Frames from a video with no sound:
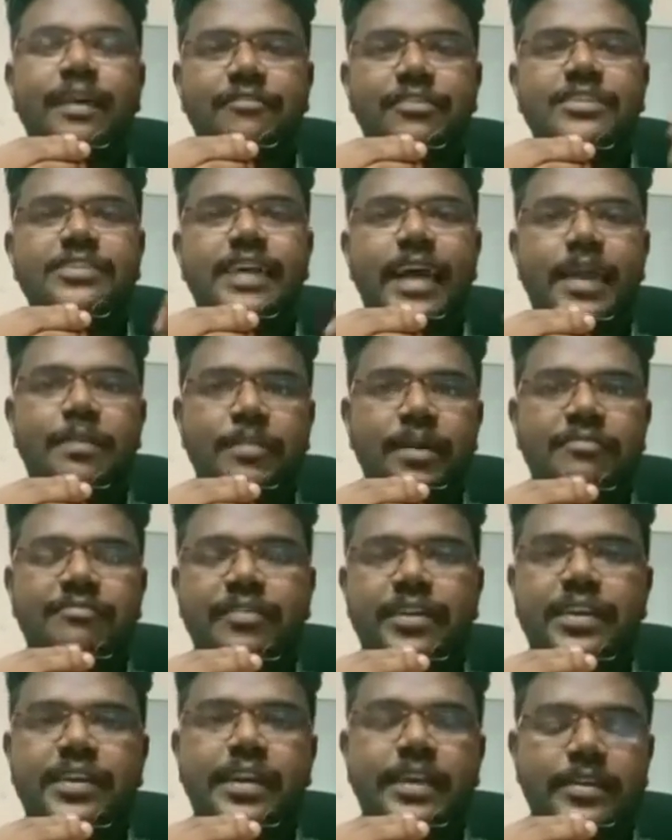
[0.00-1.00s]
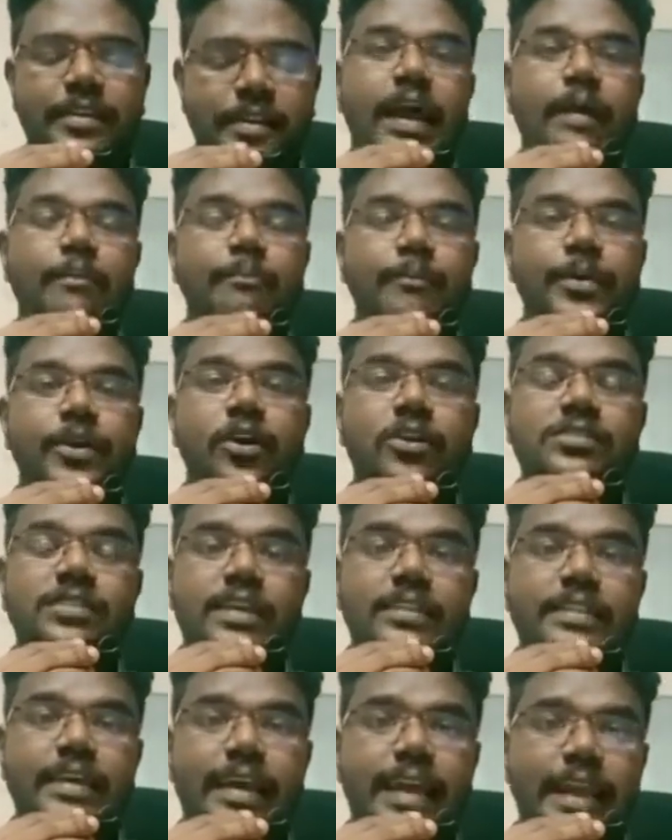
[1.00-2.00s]
I may forget, because
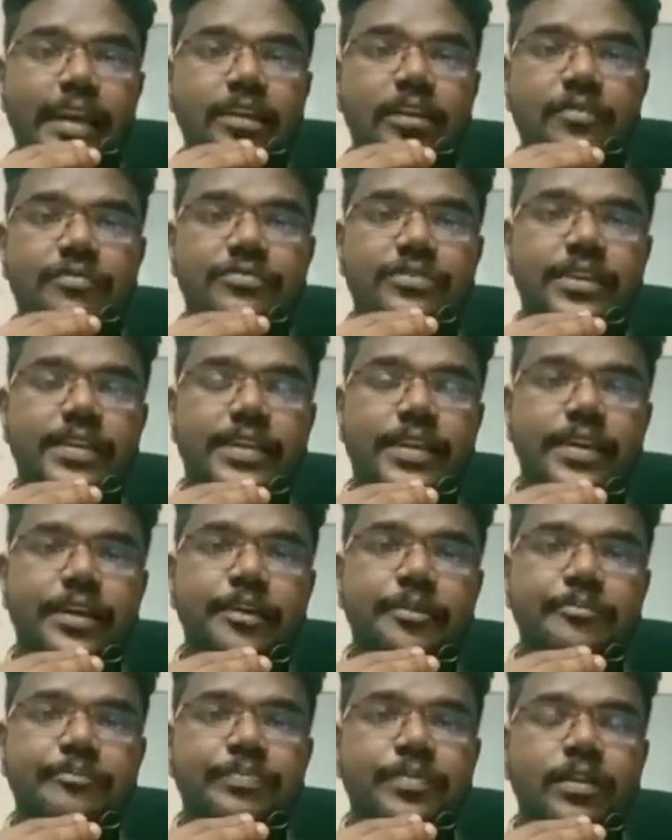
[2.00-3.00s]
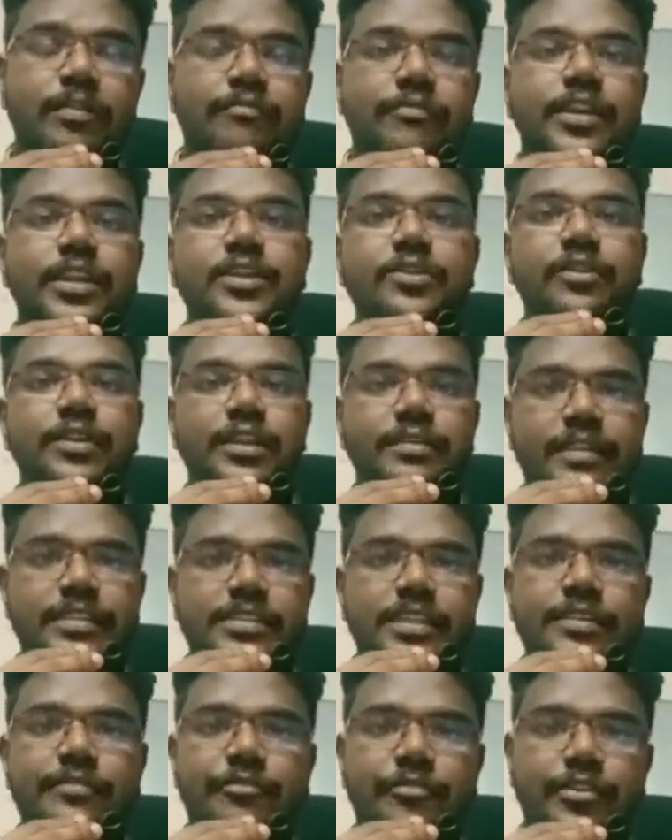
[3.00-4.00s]
at the end of the year, when you are
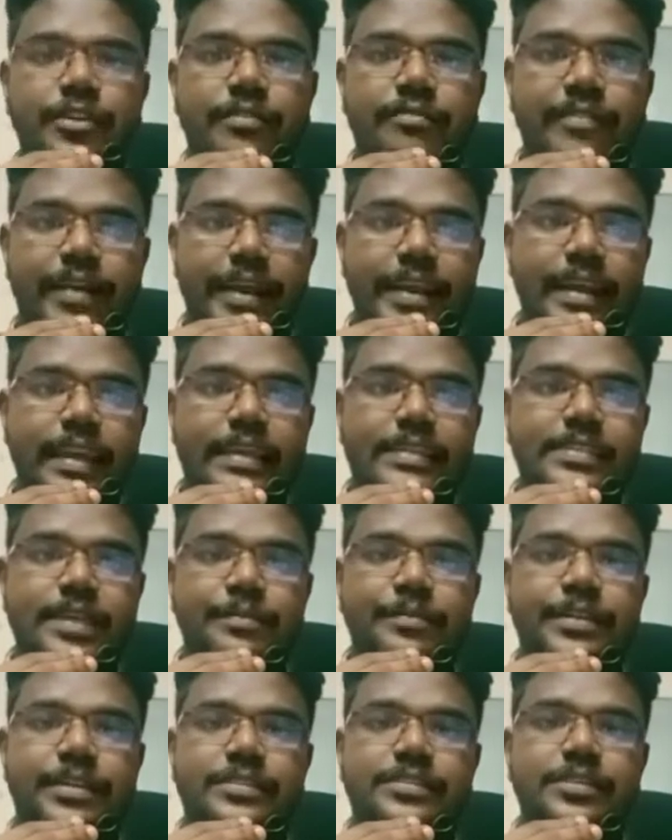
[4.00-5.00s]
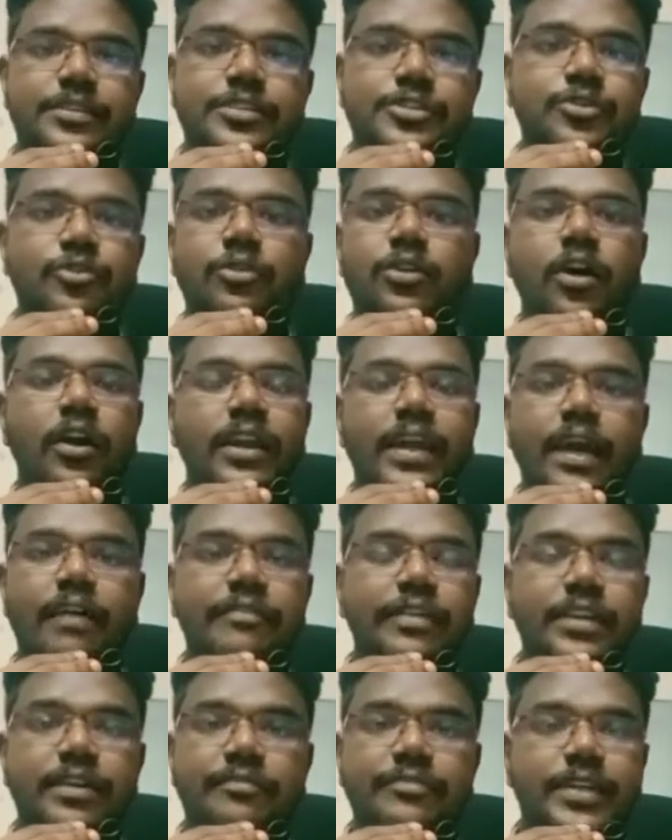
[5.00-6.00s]
revising for your final examinations, you will not
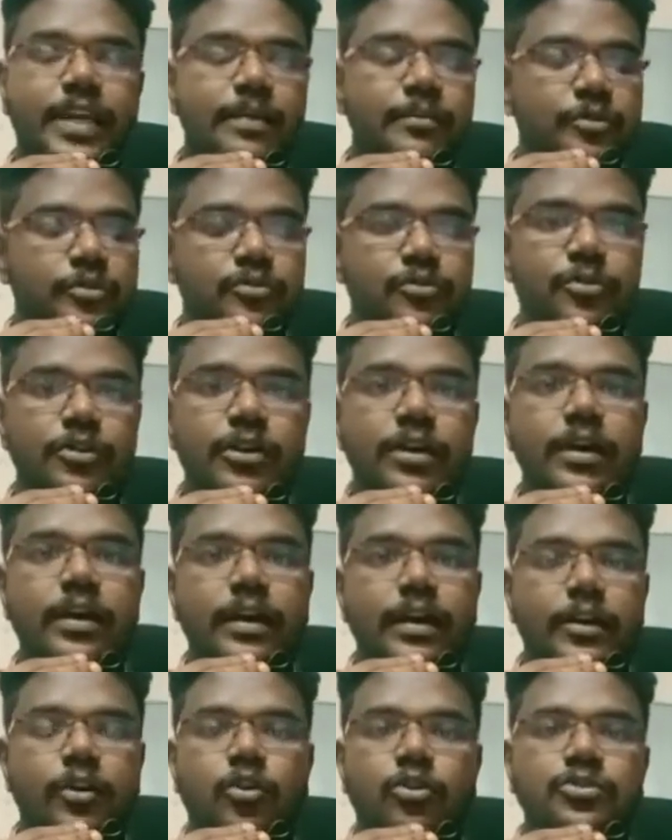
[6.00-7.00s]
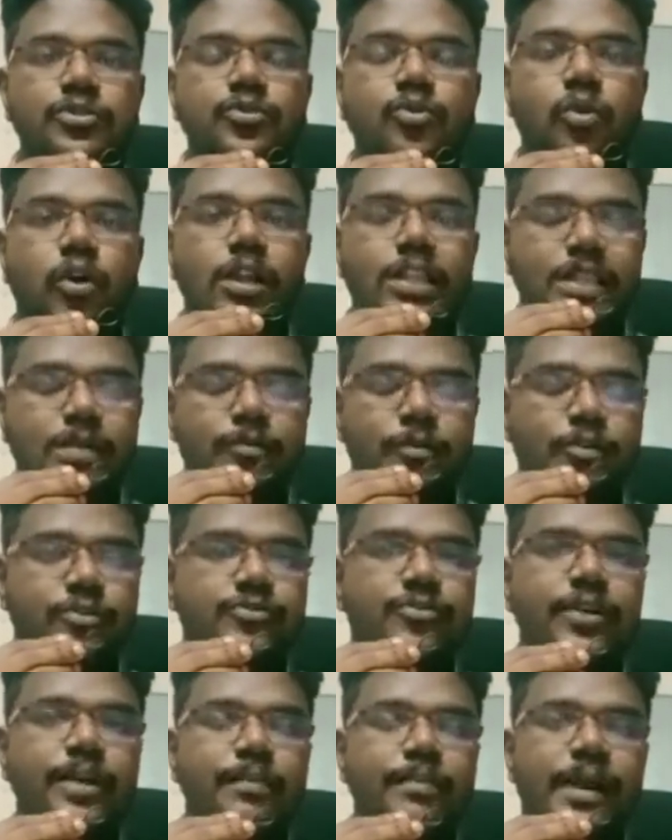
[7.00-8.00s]
have enough time to go through all the
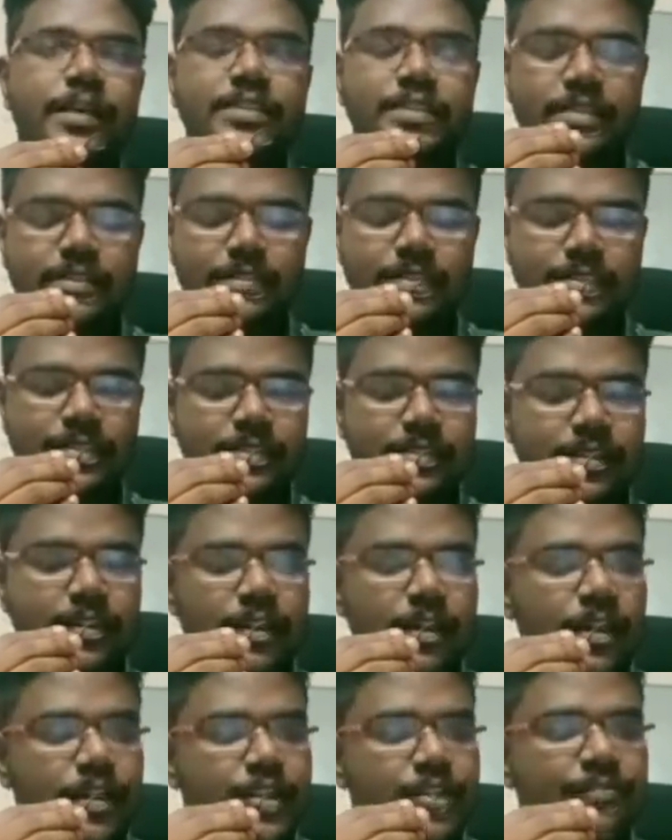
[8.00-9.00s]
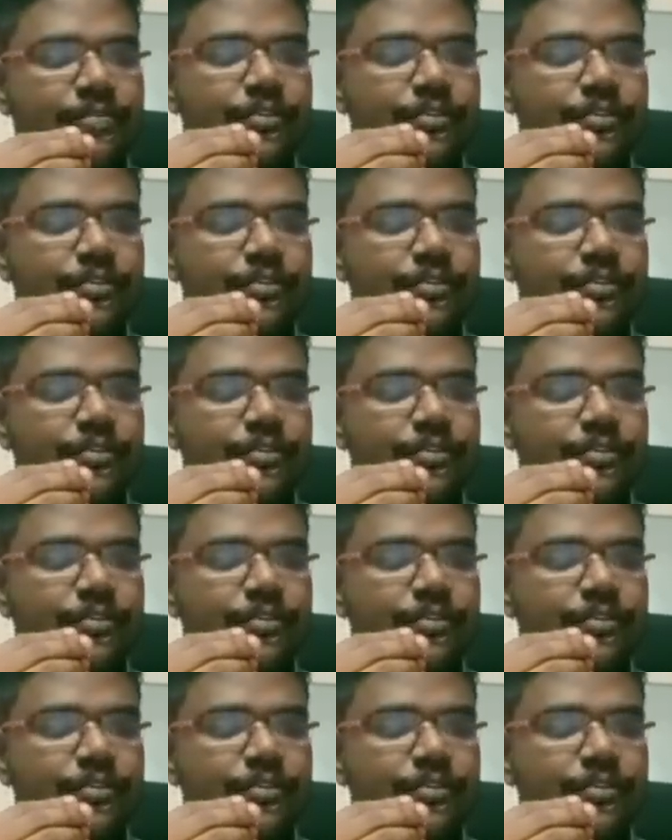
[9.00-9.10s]
books. So imagine this: if